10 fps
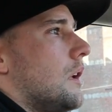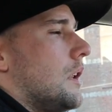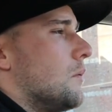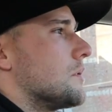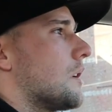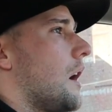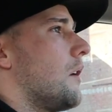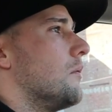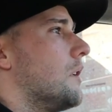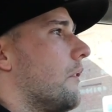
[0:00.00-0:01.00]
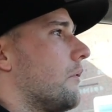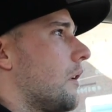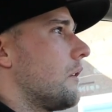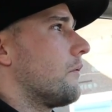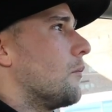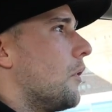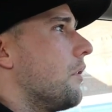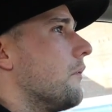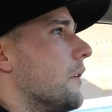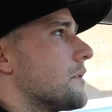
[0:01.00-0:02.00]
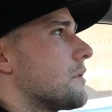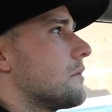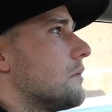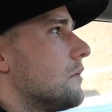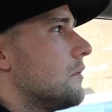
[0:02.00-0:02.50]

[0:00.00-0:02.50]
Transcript: And he was a guy who definitely, I think for both of us,